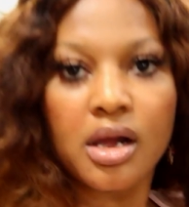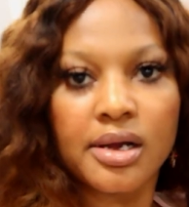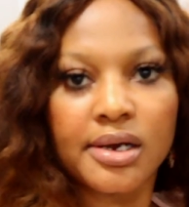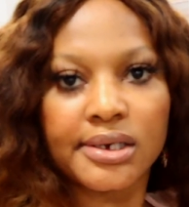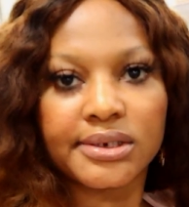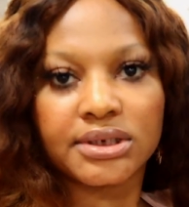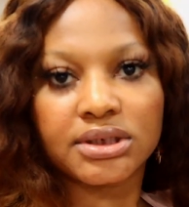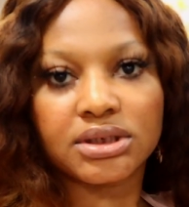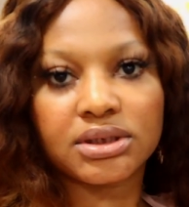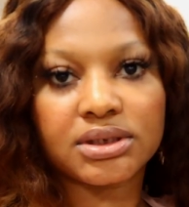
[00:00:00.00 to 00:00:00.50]

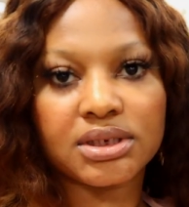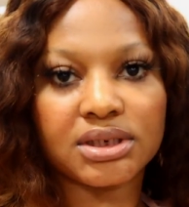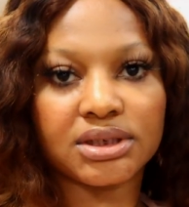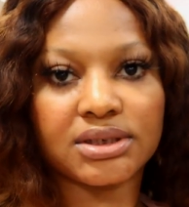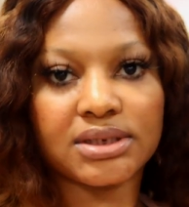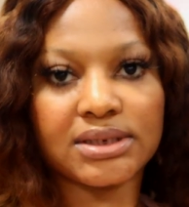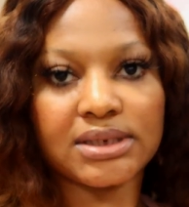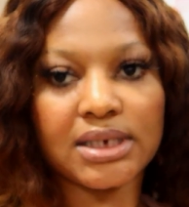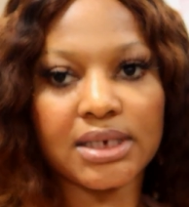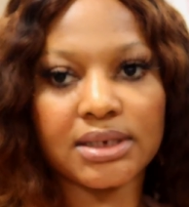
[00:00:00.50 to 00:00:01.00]
I need a
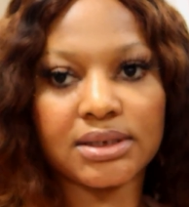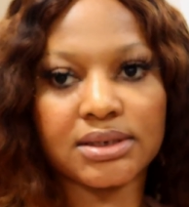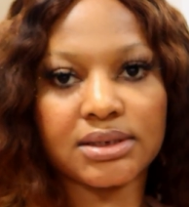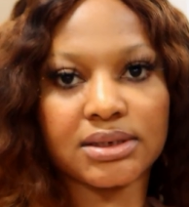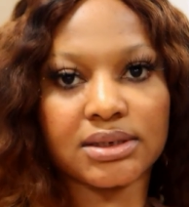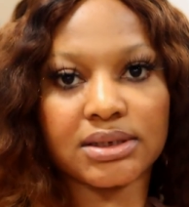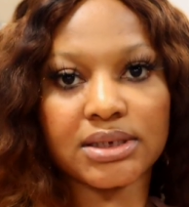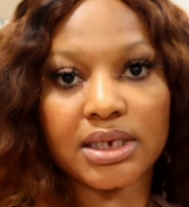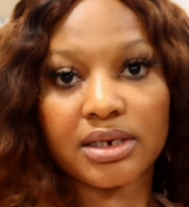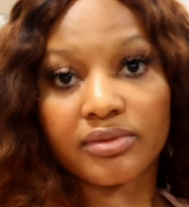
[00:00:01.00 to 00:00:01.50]
dish set
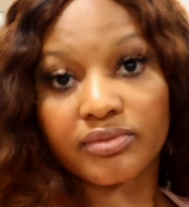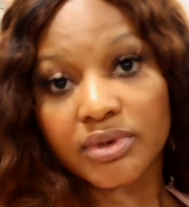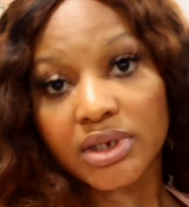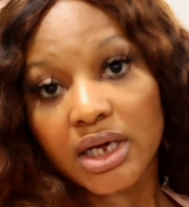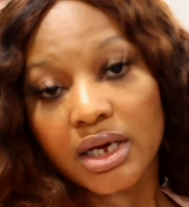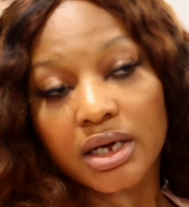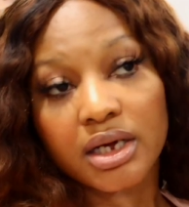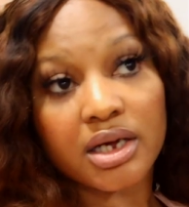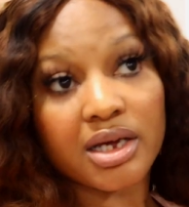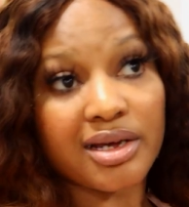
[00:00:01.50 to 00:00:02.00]
of
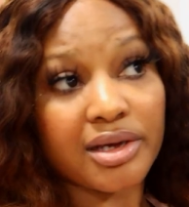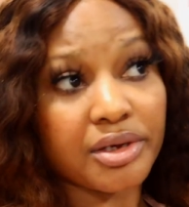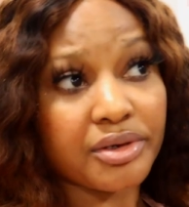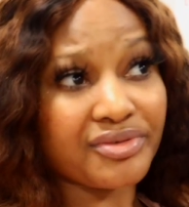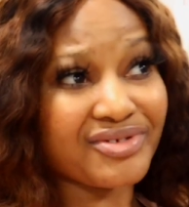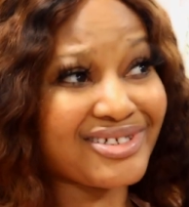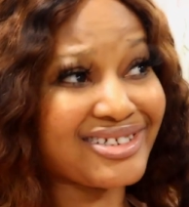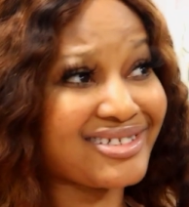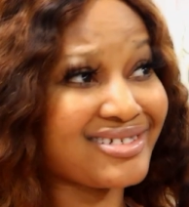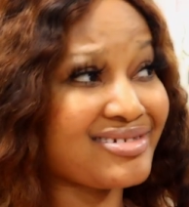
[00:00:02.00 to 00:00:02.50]

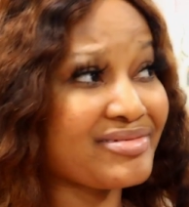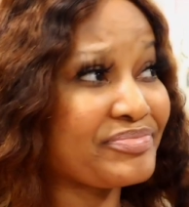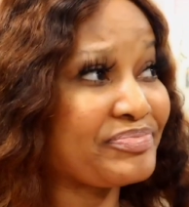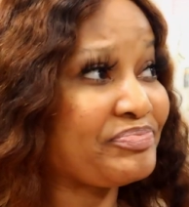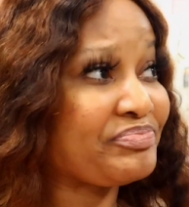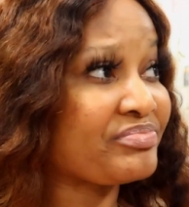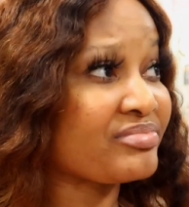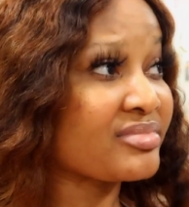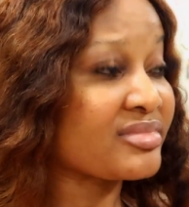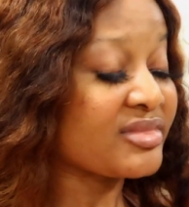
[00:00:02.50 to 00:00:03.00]
knives,
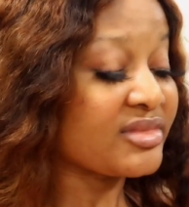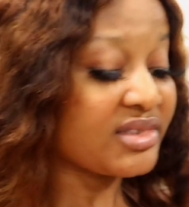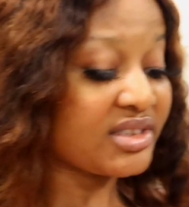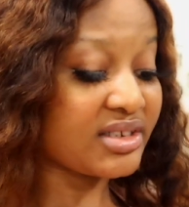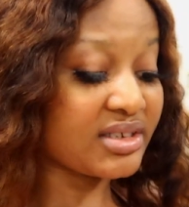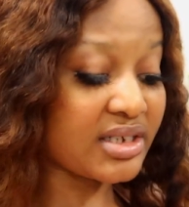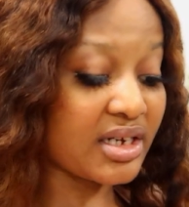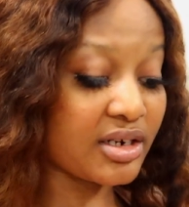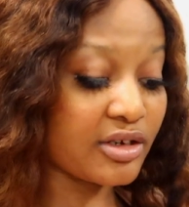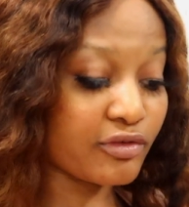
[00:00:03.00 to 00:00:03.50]

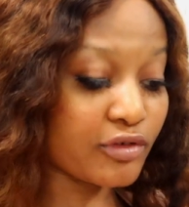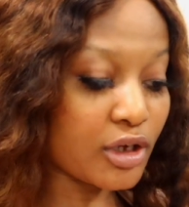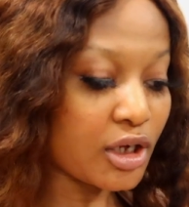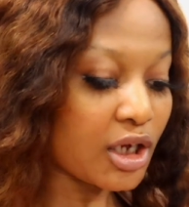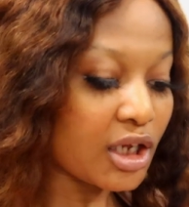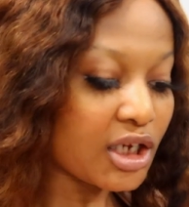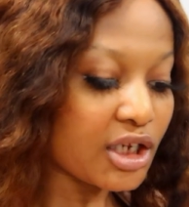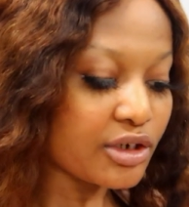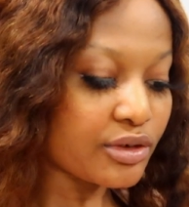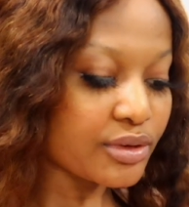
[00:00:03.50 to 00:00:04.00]
set of
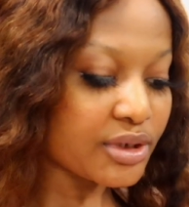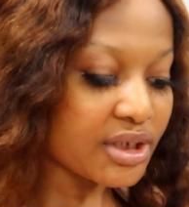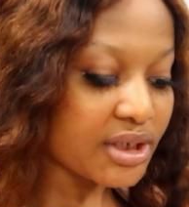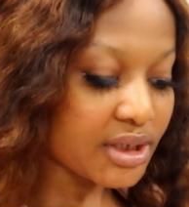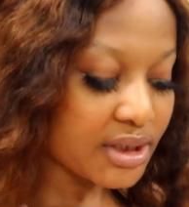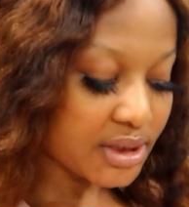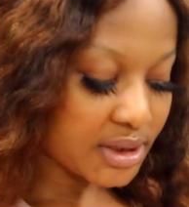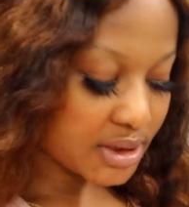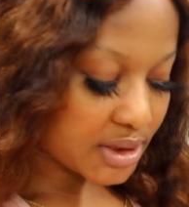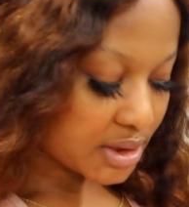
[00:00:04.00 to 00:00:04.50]

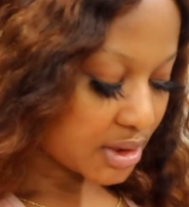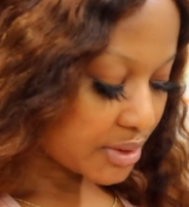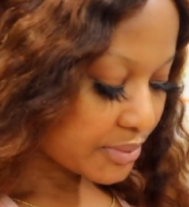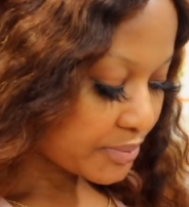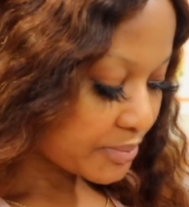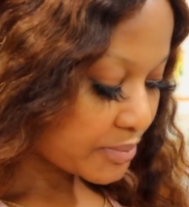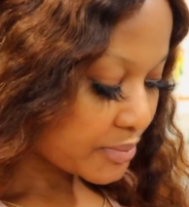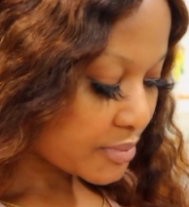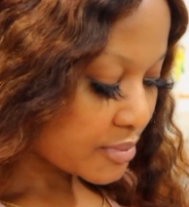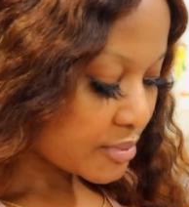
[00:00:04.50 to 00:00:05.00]
cutleries,
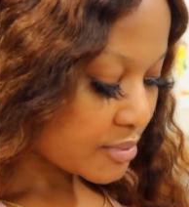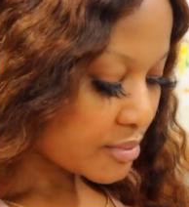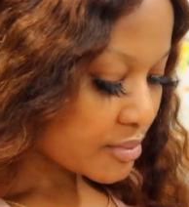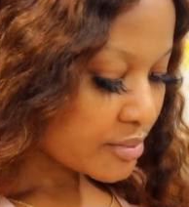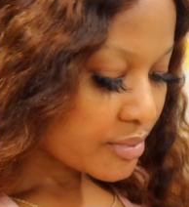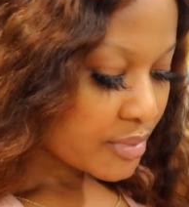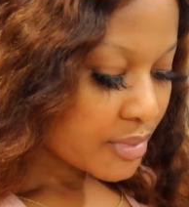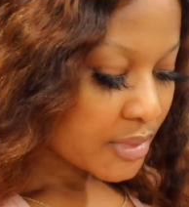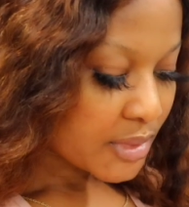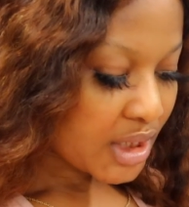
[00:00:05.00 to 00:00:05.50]

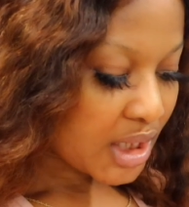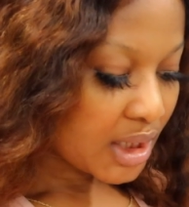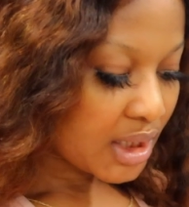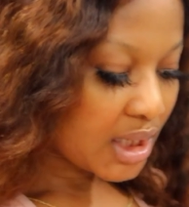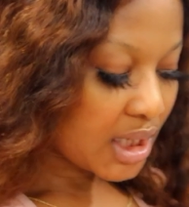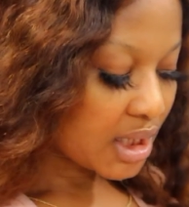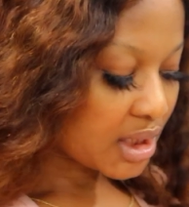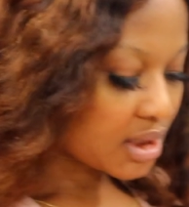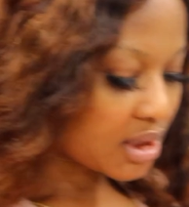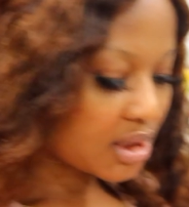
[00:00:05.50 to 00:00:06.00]

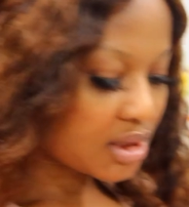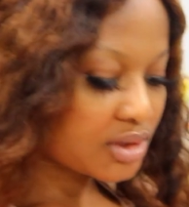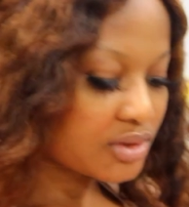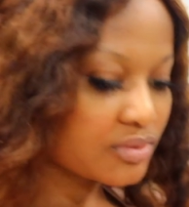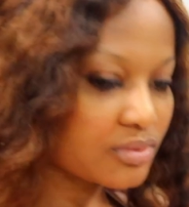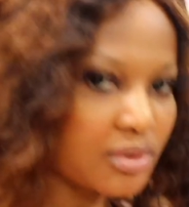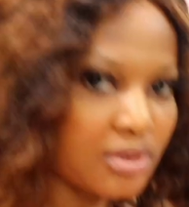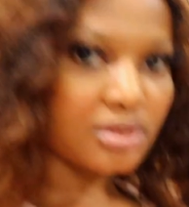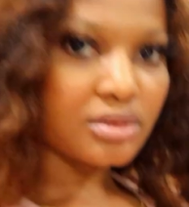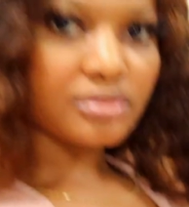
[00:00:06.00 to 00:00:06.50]
like
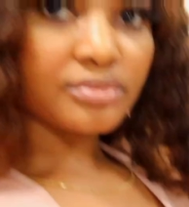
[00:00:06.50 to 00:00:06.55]
this one.